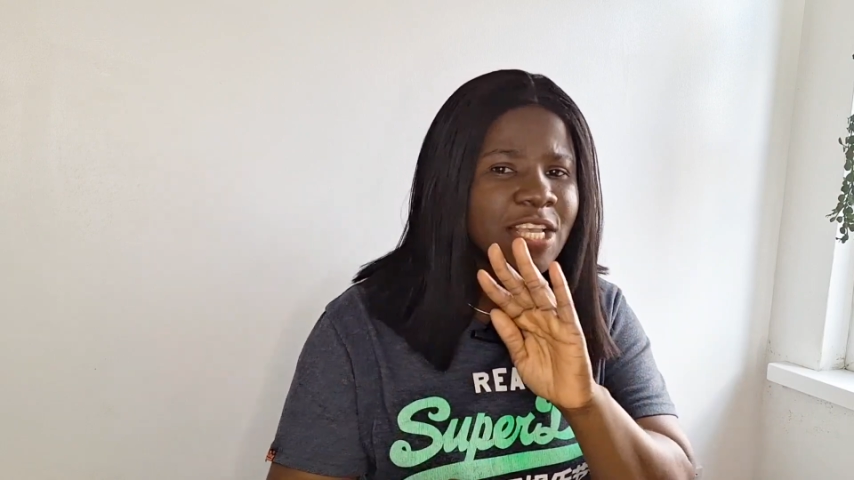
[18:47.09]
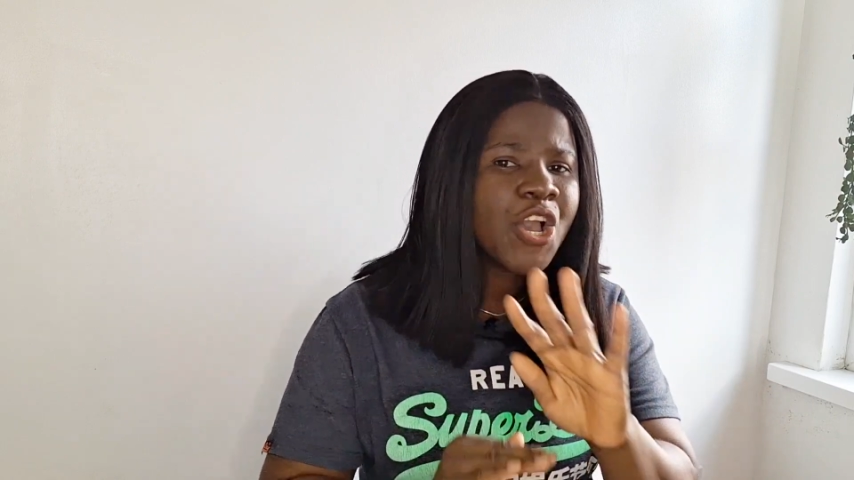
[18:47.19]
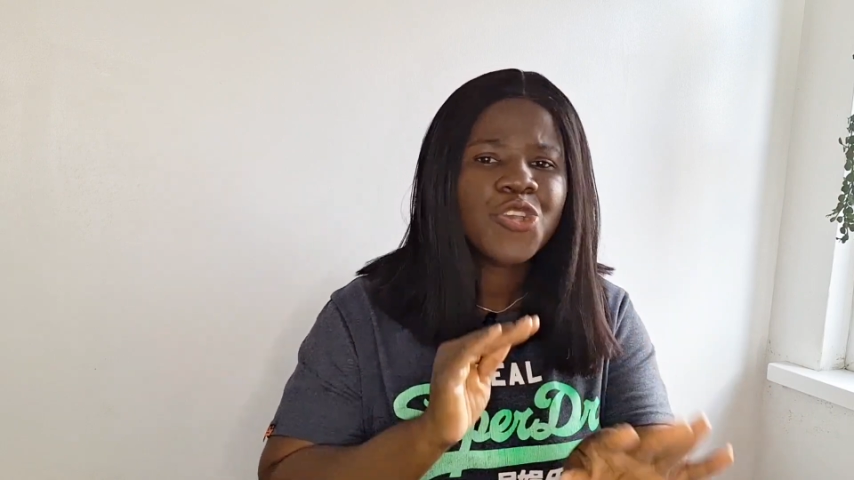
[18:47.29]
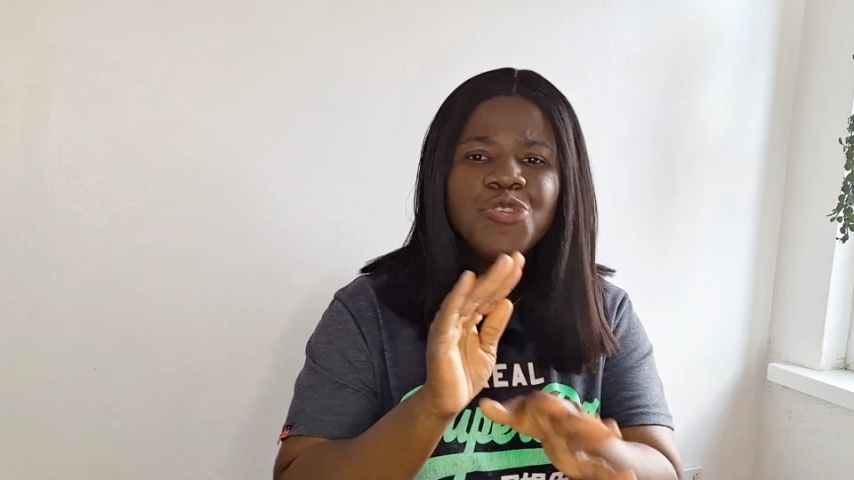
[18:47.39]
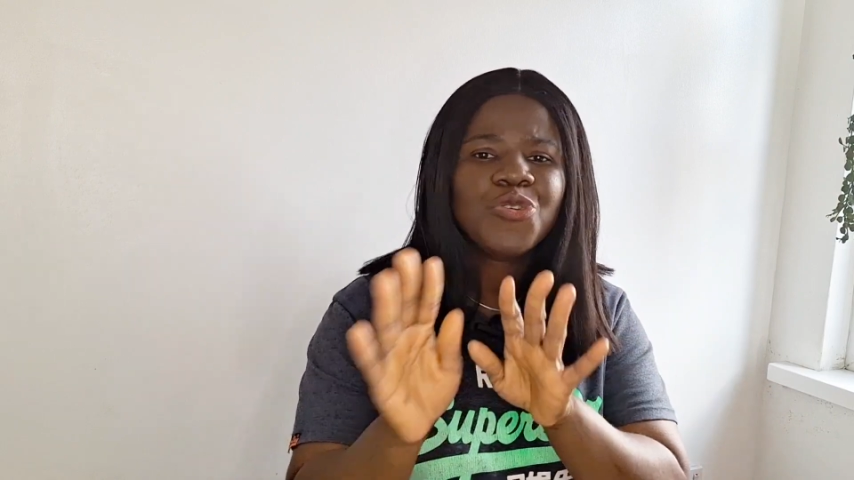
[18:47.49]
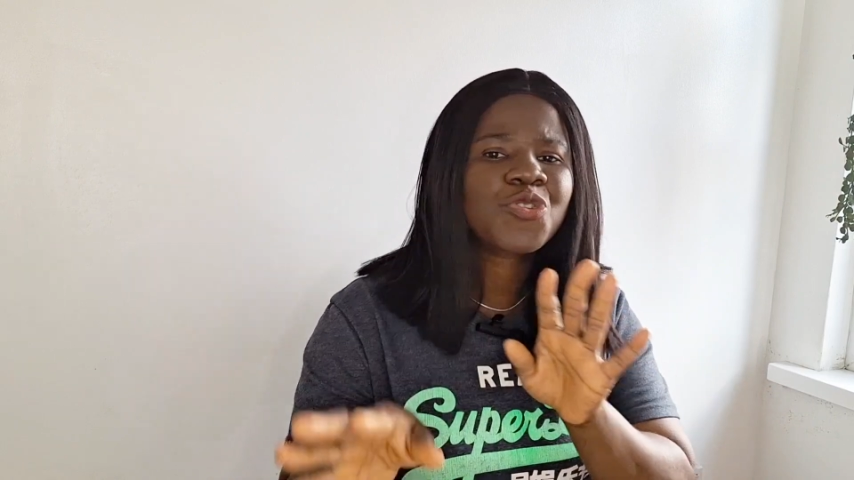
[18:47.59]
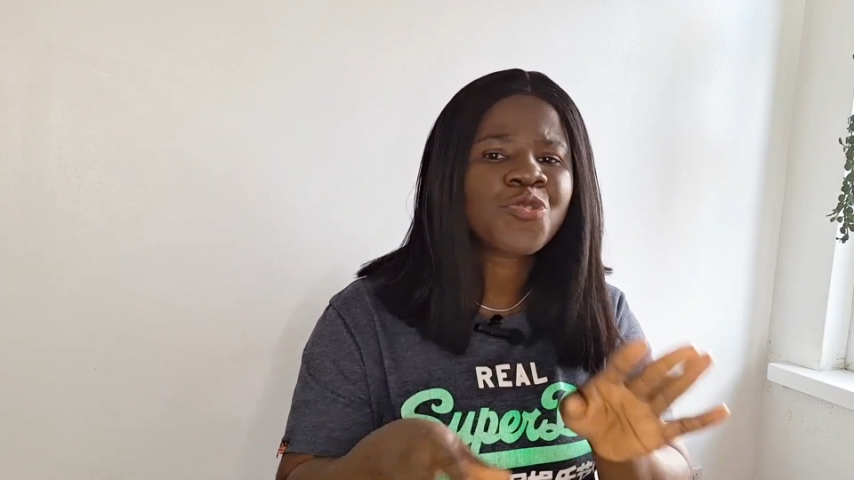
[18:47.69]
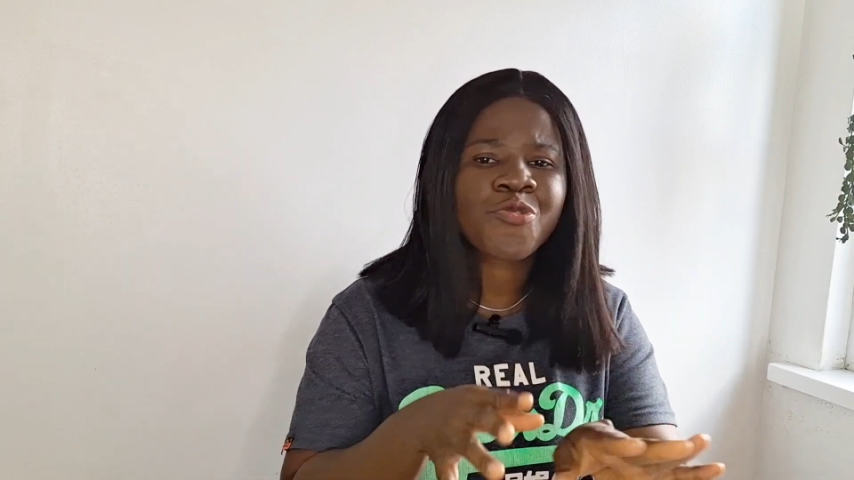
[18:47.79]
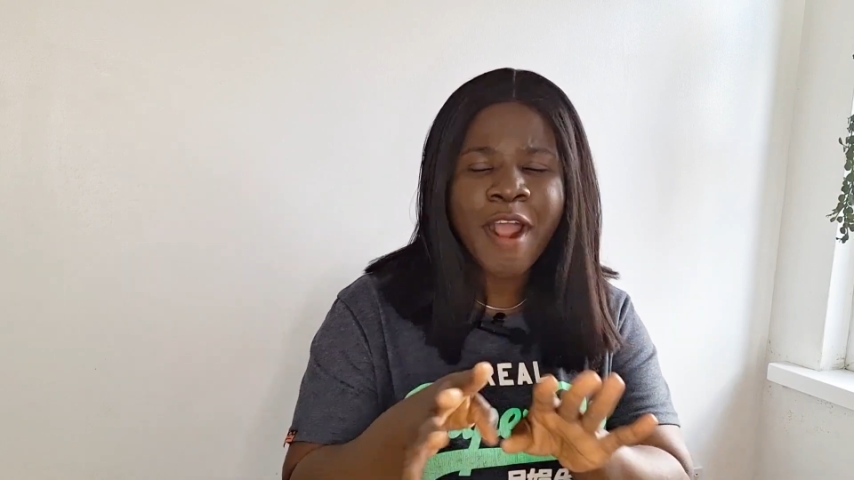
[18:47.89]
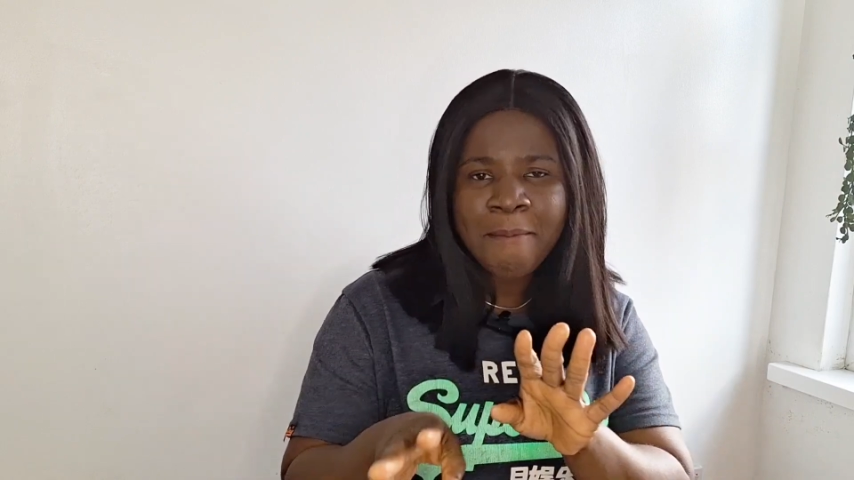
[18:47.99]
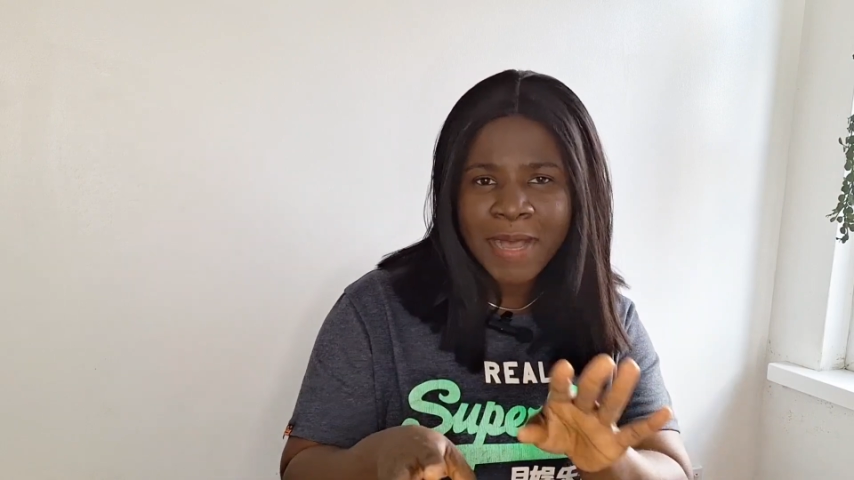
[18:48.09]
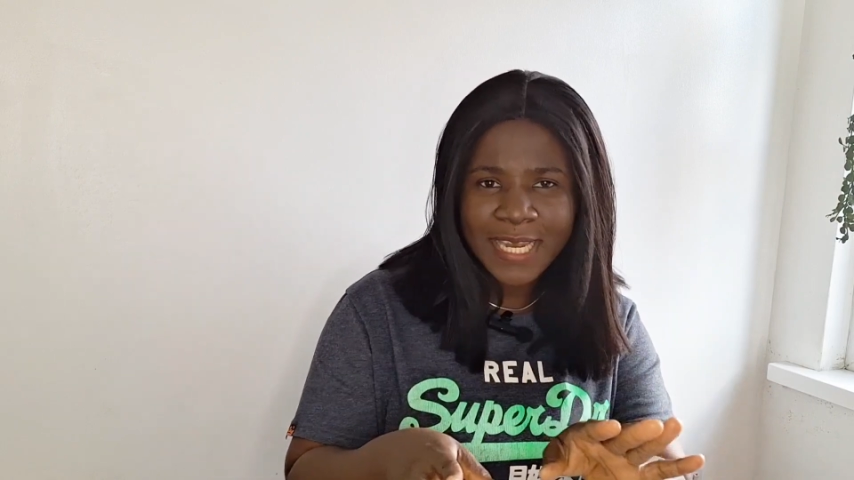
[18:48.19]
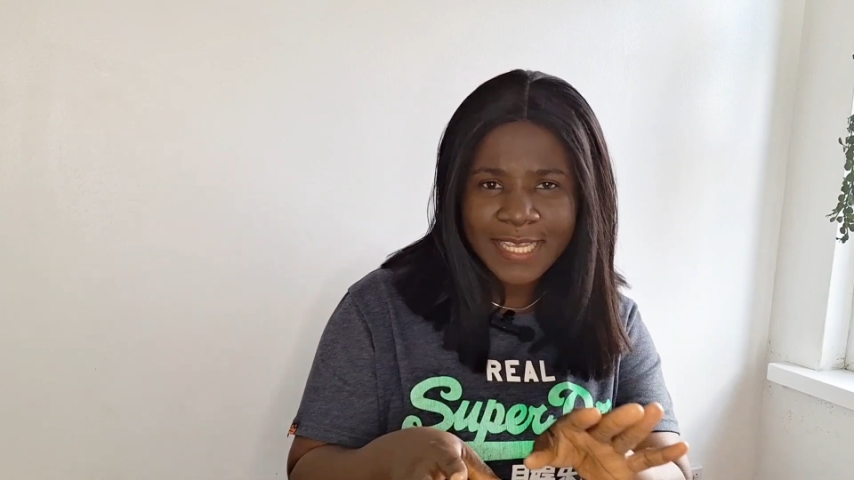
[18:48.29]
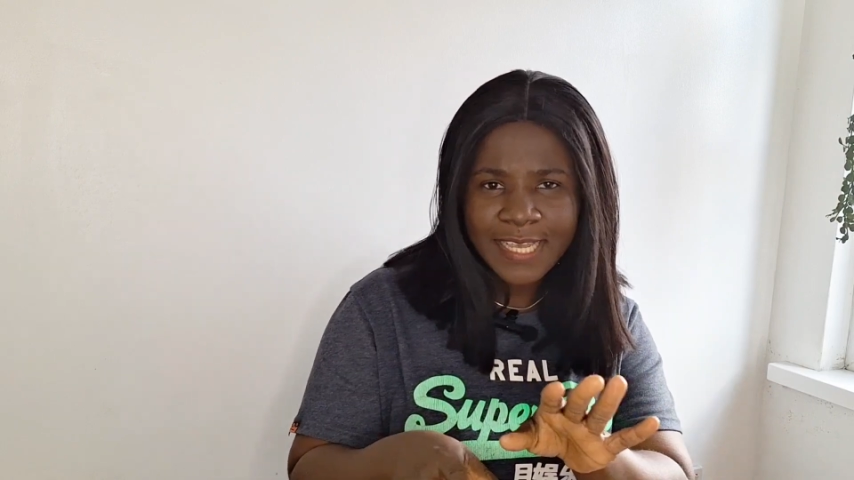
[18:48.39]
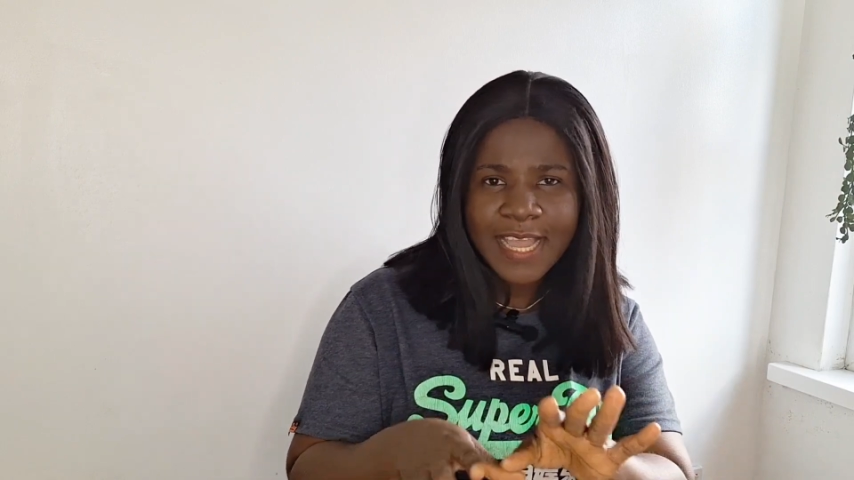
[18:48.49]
Use Grammarly,